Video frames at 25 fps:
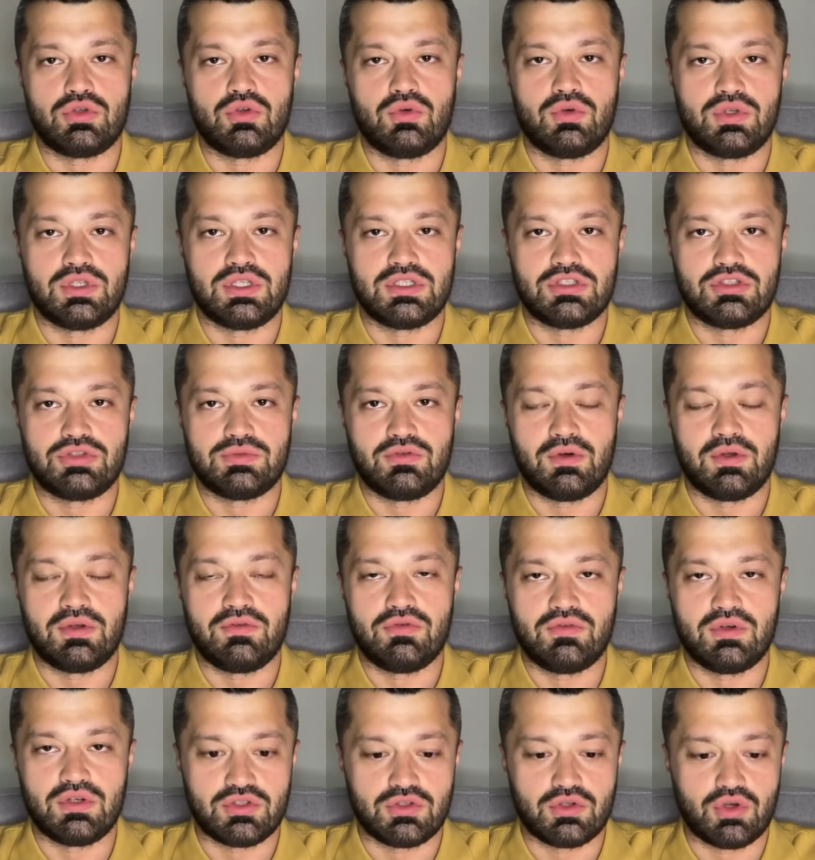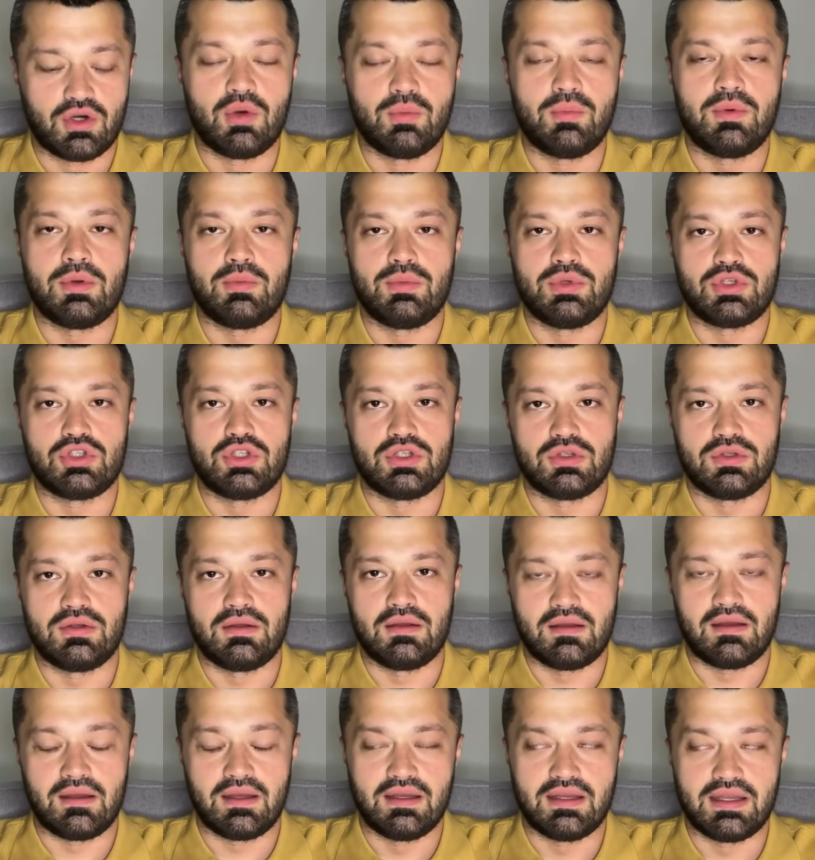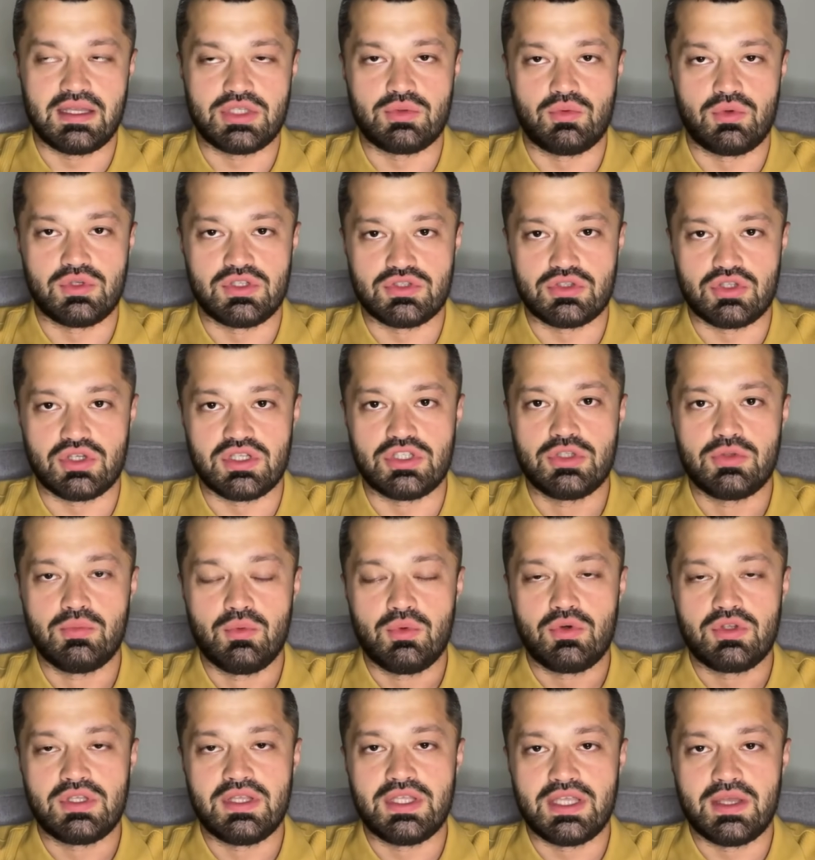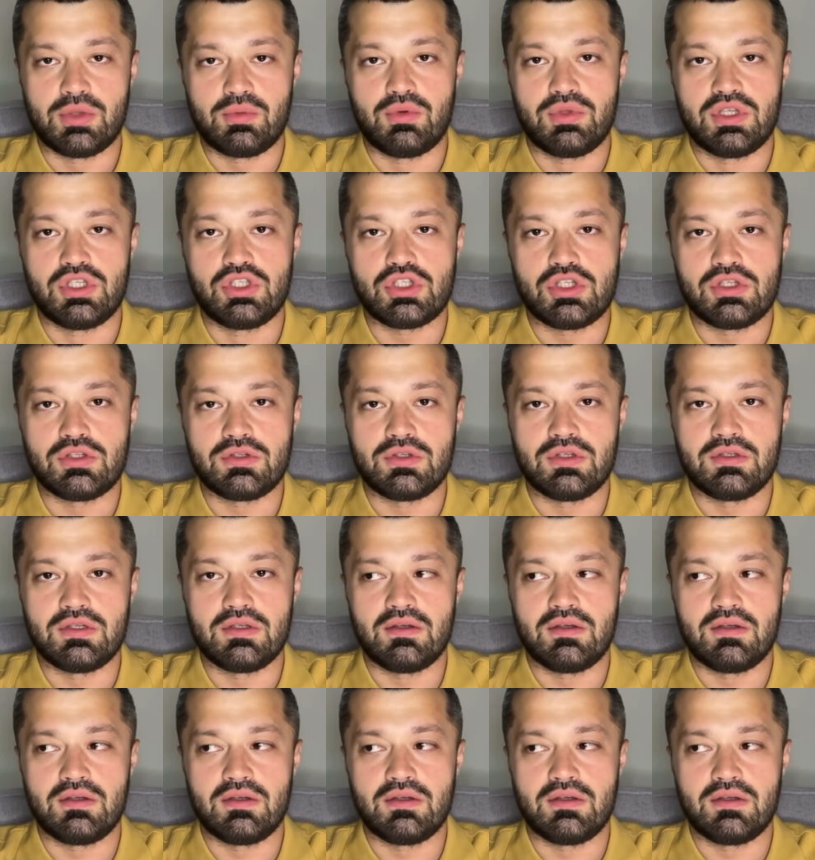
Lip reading: during its very first combat mission. It was transporting ammunition.